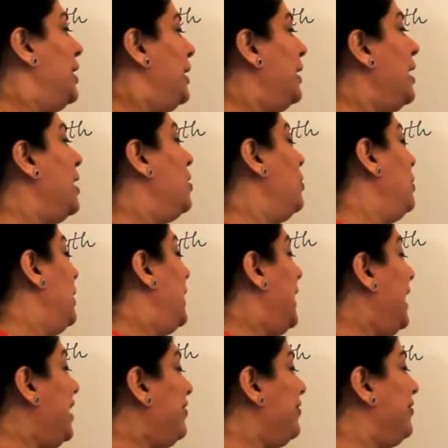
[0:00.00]
Now,
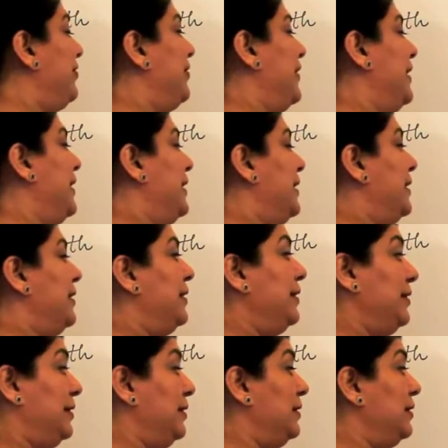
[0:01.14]
if
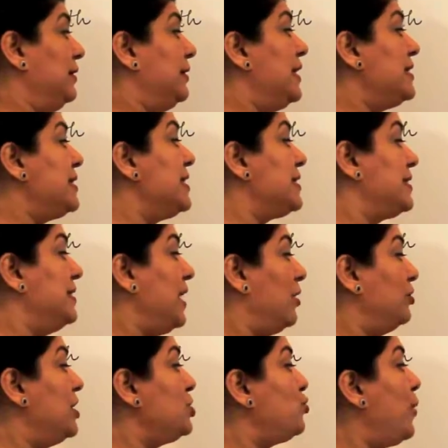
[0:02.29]
this is,
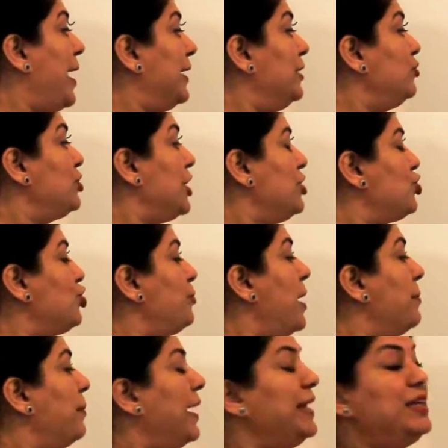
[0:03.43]
now this value, 10 to the
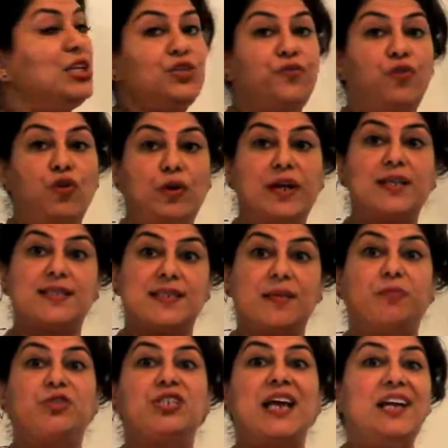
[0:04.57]
power minus 4, is
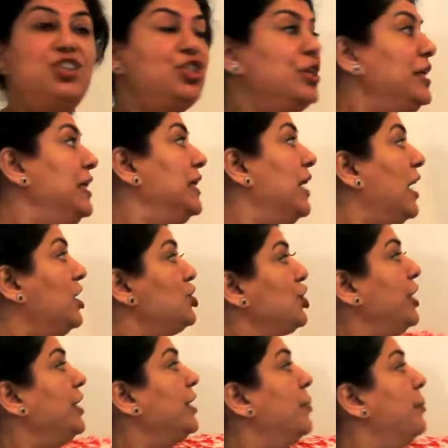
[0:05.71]
substantially large
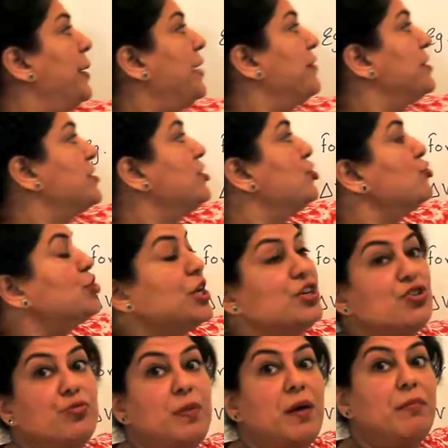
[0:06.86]
in comparison to 10
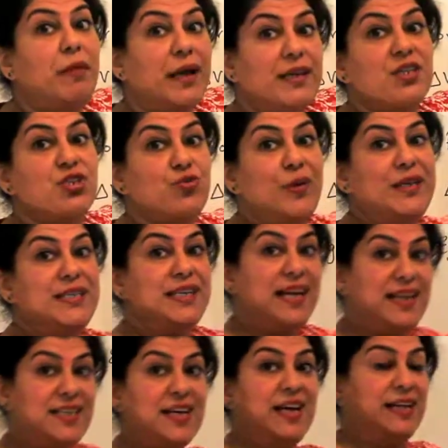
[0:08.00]
to the power minus
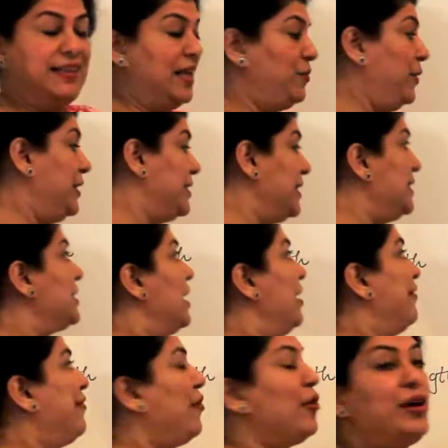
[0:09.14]
28 that we did
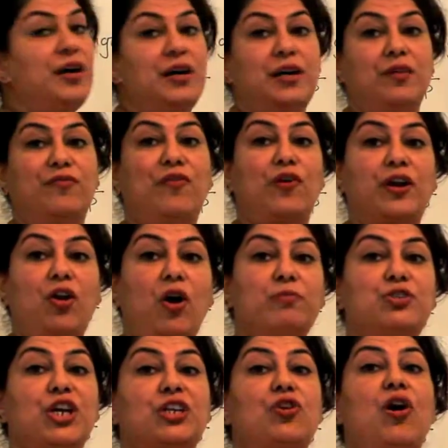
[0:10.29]
for an
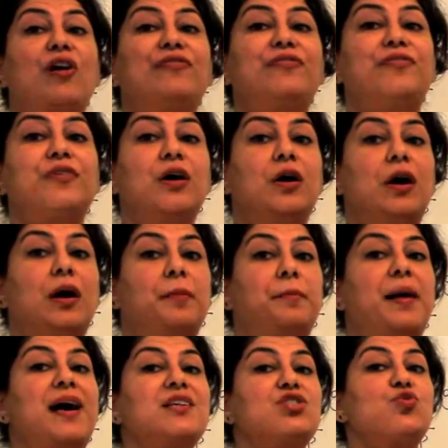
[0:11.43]
object of
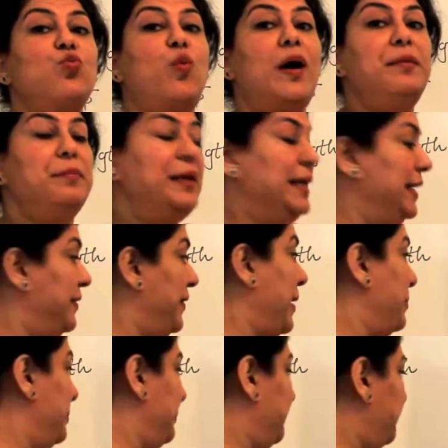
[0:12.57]
mass 1
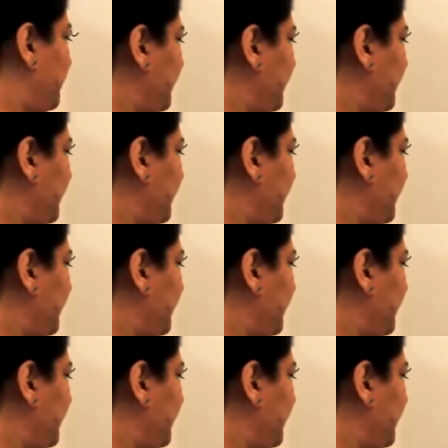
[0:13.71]
milligram.